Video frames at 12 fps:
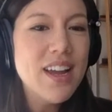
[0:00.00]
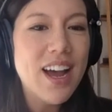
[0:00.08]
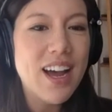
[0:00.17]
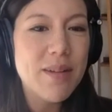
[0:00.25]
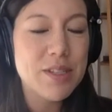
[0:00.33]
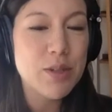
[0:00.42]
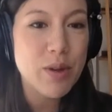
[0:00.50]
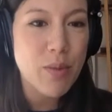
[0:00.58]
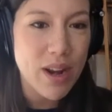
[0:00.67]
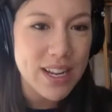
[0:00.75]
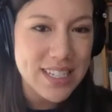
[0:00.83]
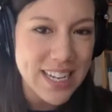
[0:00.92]
Um, and so we
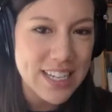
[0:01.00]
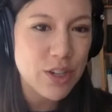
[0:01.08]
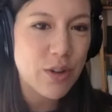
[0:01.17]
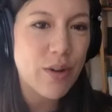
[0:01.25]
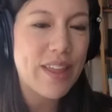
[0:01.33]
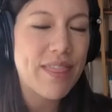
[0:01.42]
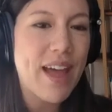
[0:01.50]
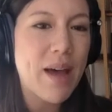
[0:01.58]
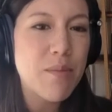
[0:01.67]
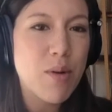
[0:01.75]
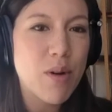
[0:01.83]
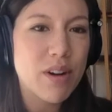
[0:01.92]
wanted to integrate
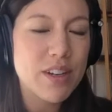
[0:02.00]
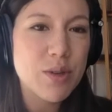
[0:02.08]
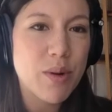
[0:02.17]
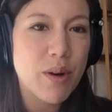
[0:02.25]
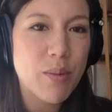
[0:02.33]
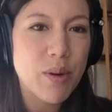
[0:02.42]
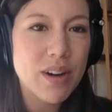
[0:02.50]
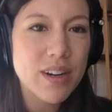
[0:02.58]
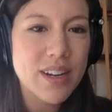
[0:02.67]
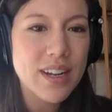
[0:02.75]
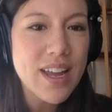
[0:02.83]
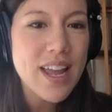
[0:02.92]
that more into our work.